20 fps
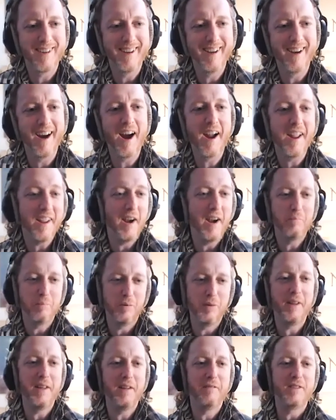Right. I, I
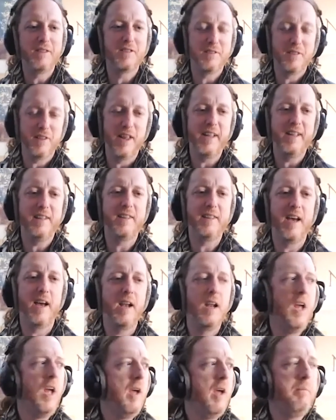believe it's like that
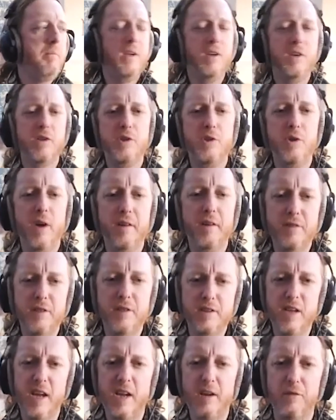because you have to
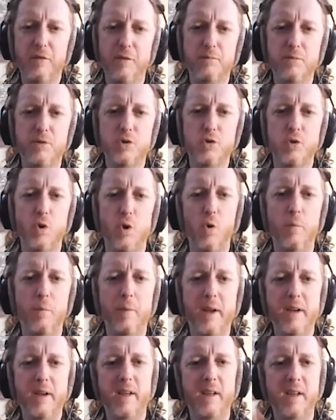take from so
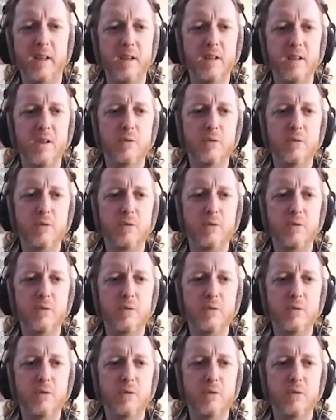many,